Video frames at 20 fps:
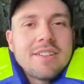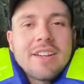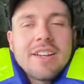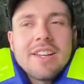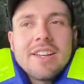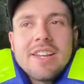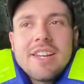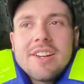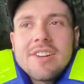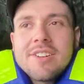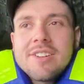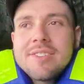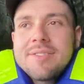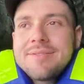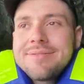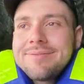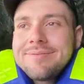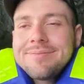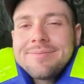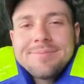And here,
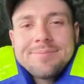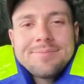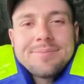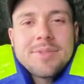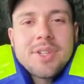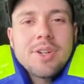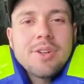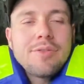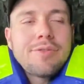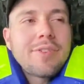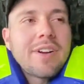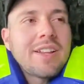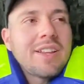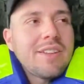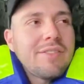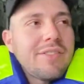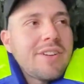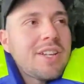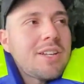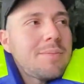2
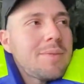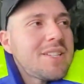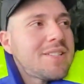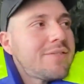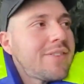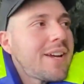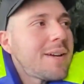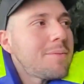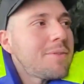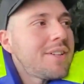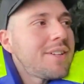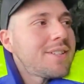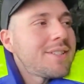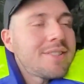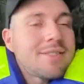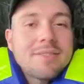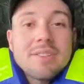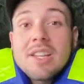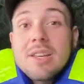friendly Vietnamese families,